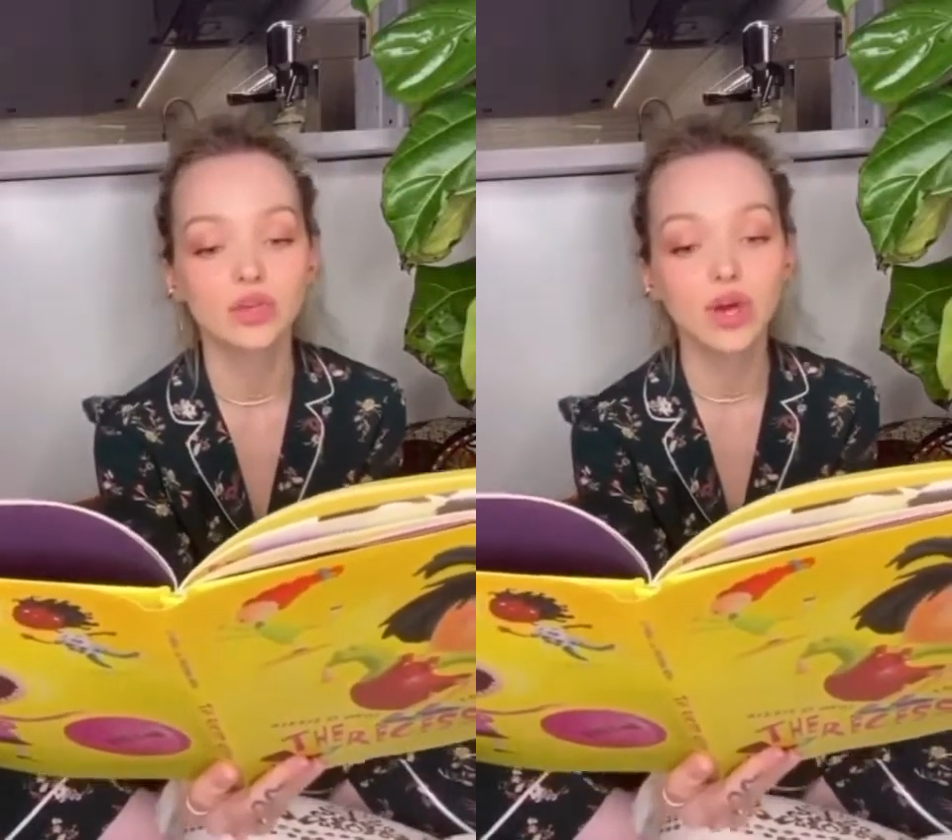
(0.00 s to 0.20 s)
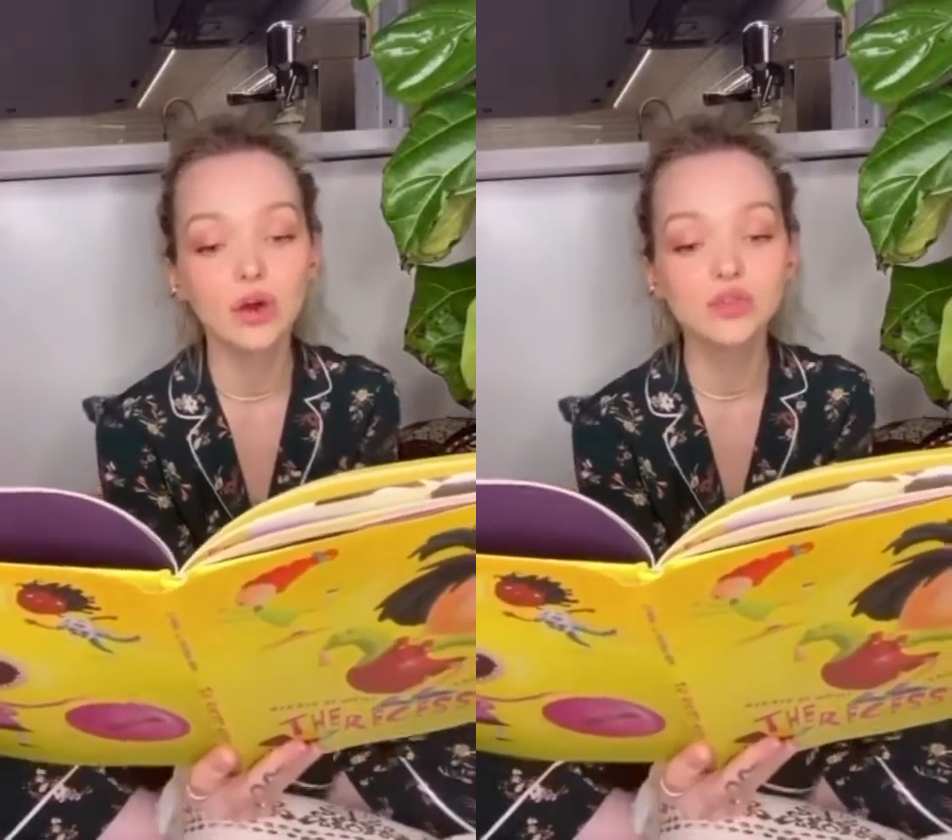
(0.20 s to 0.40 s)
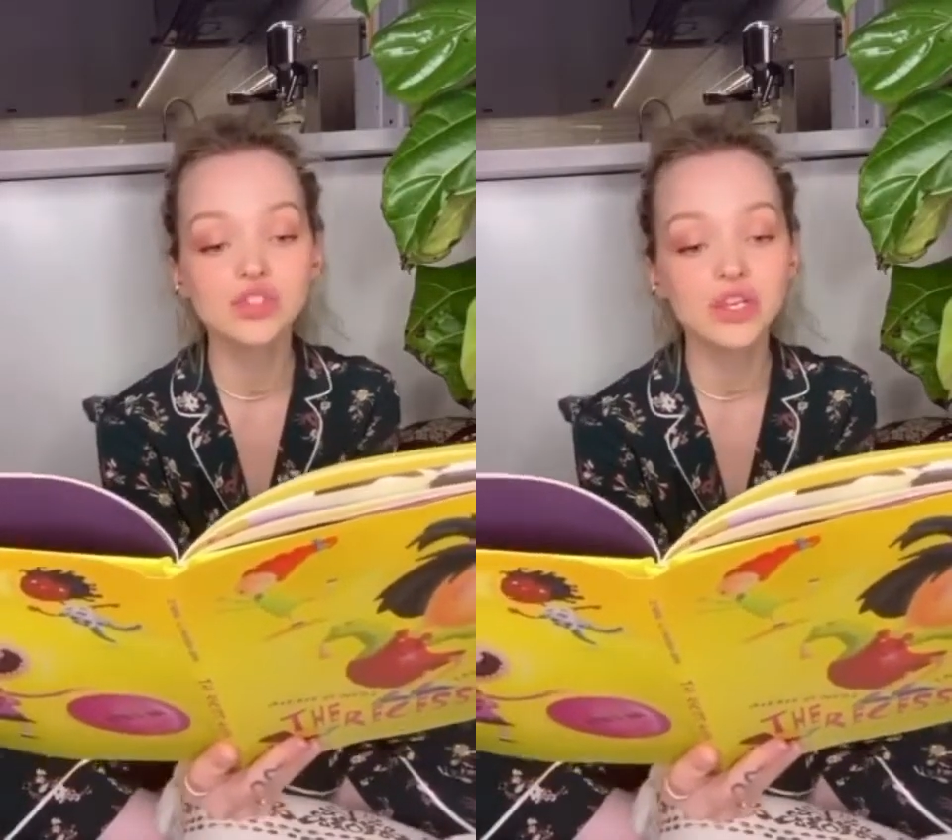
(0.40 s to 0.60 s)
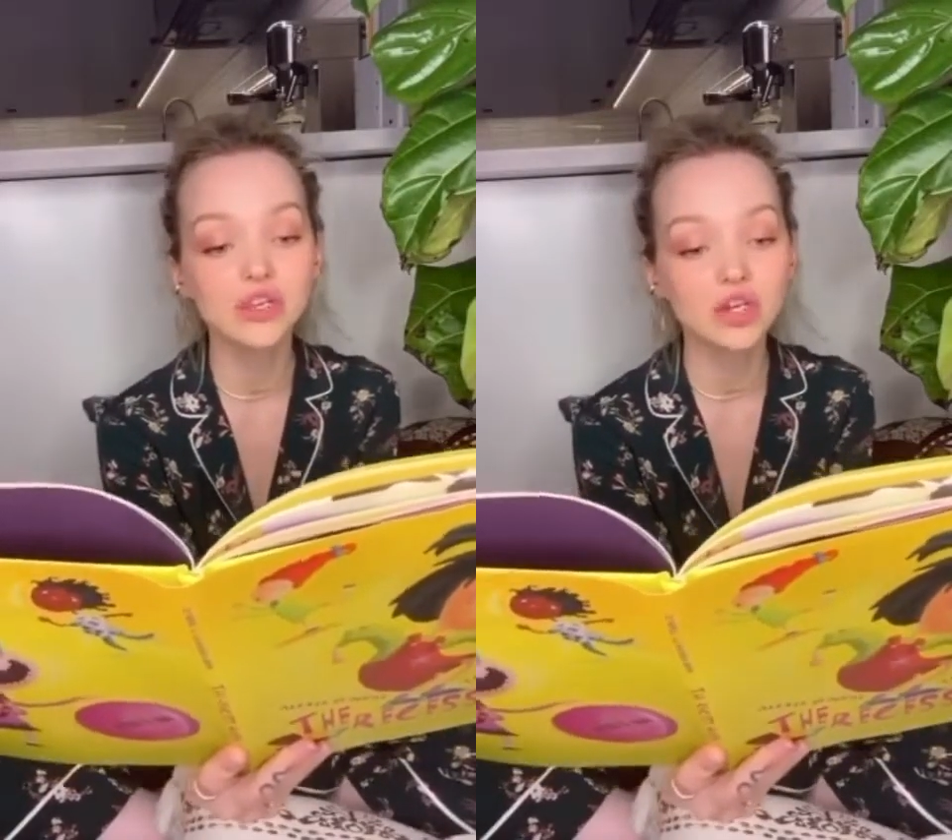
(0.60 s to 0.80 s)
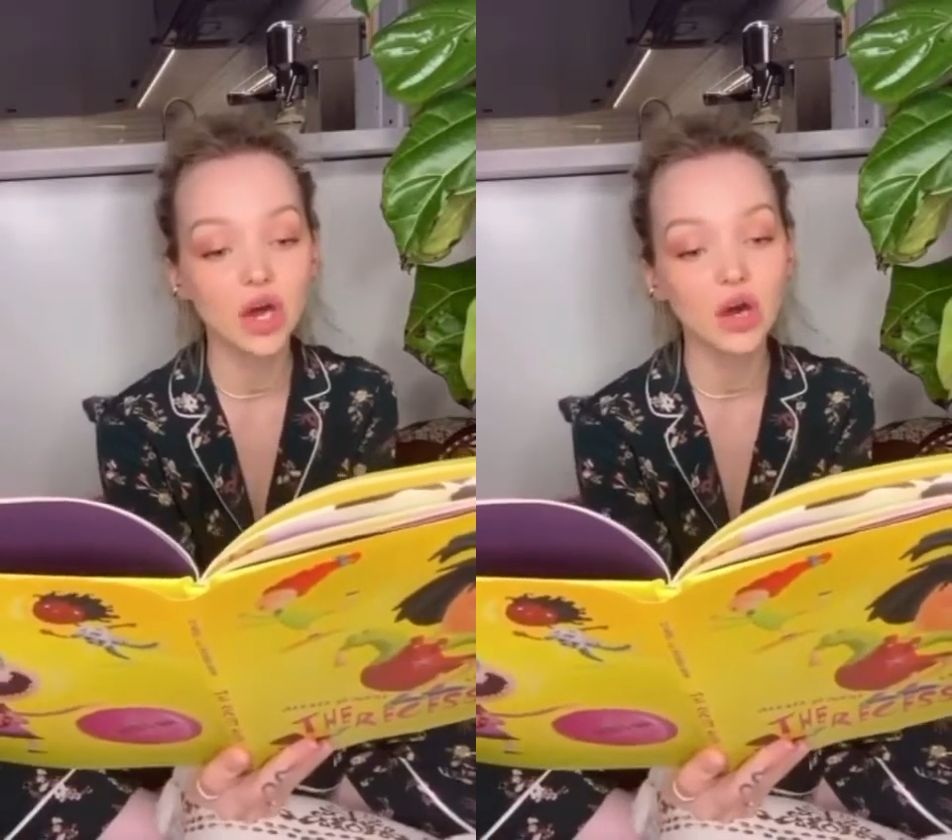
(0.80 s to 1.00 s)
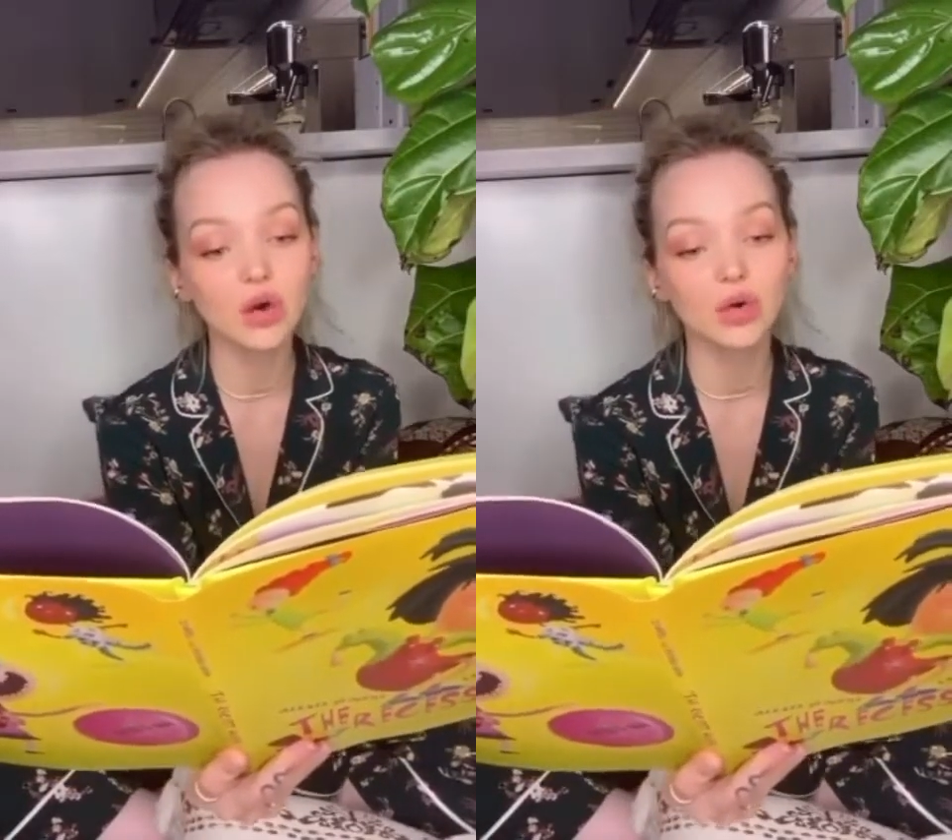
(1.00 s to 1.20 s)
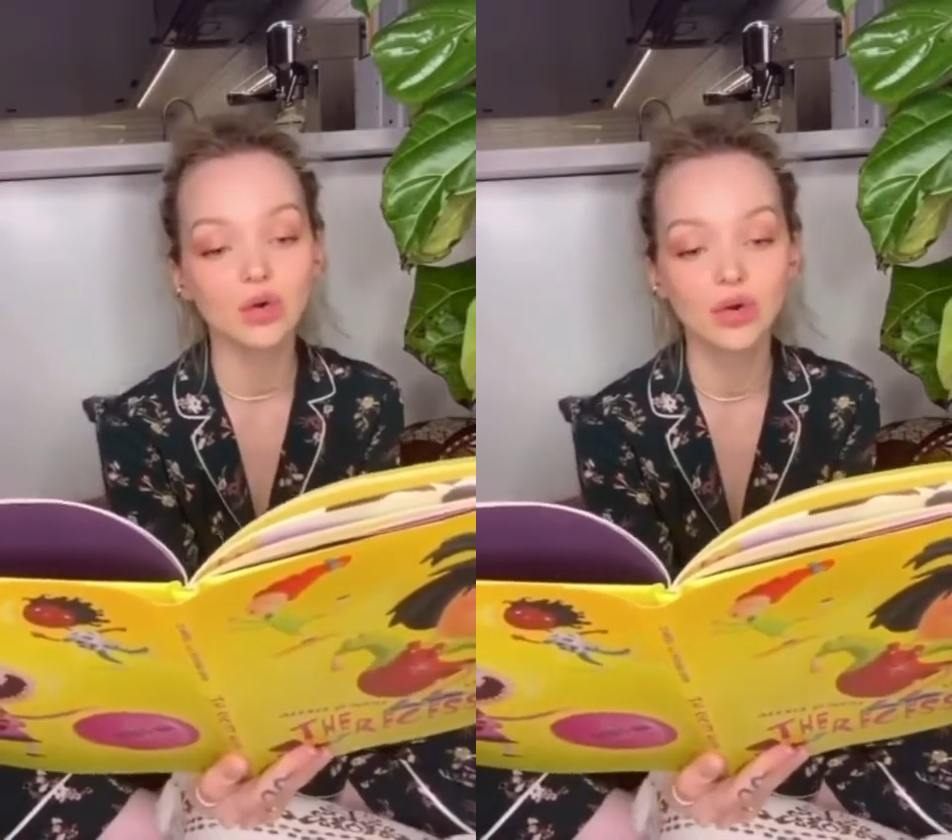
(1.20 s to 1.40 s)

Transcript: Go, Jean, go!